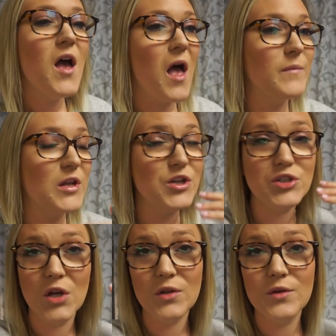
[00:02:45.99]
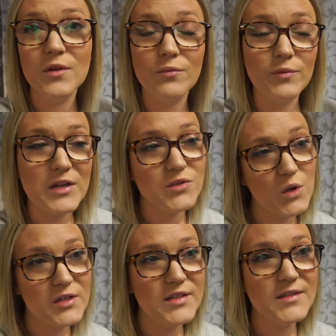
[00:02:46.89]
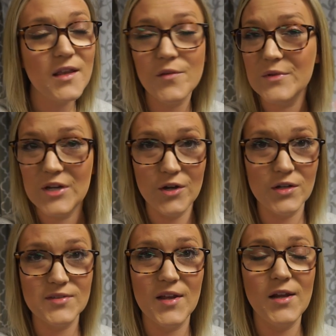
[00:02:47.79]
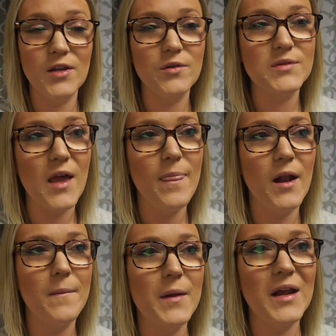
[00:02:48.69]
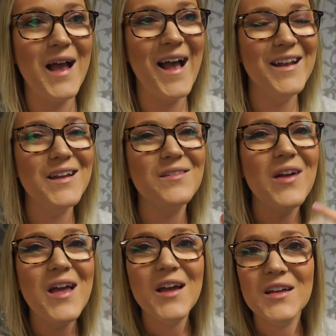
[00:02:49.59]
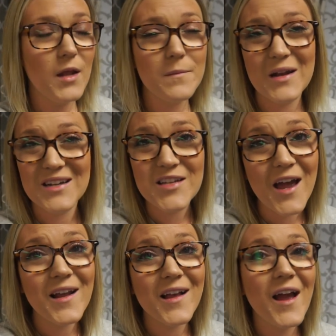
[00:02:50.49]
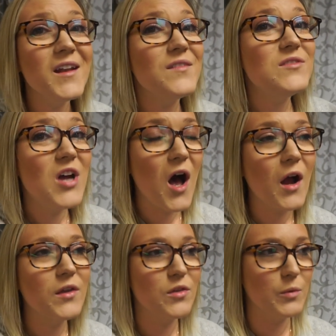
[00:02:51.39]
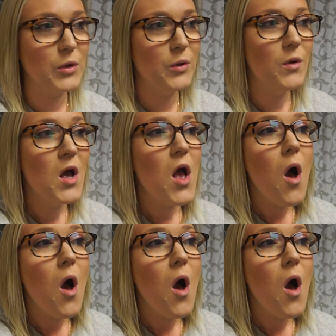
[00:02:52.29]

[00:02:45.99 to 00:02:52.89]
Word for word: I'm gonna show you the resources and the materials that I use and then I'm gonna kind of, then I'm gonna kind of talk through